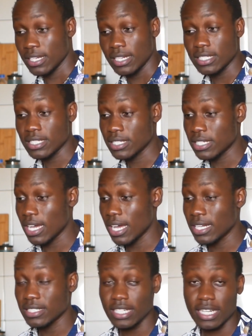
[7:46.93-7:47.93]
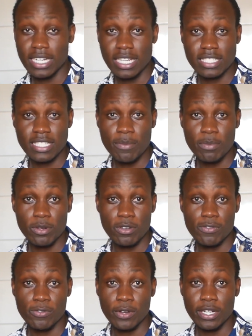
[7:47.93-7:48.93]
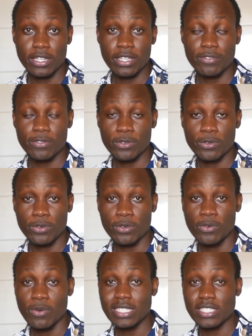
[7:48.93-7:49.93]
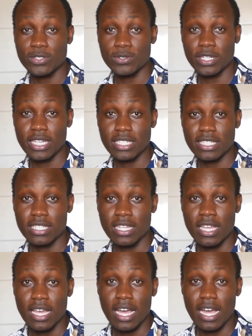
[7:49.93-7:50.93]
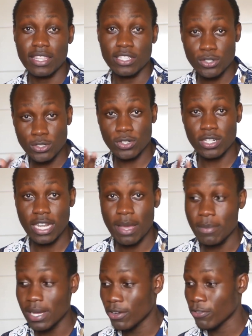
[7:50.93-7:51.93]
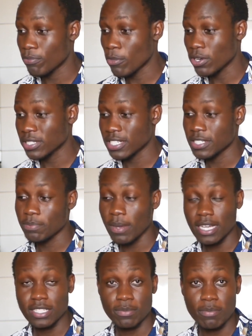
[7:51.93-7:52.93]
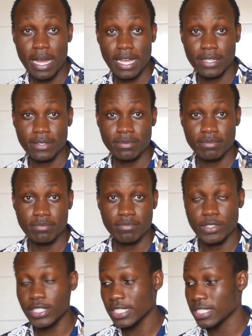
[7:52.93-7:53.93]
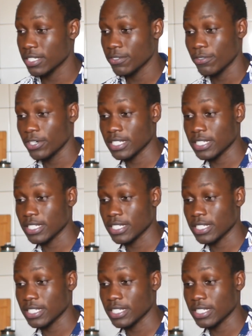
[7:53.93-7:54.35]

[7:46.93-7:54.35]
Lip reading: Let's take an example of when if you wanted to get the total number of boxes packed by Tracy, for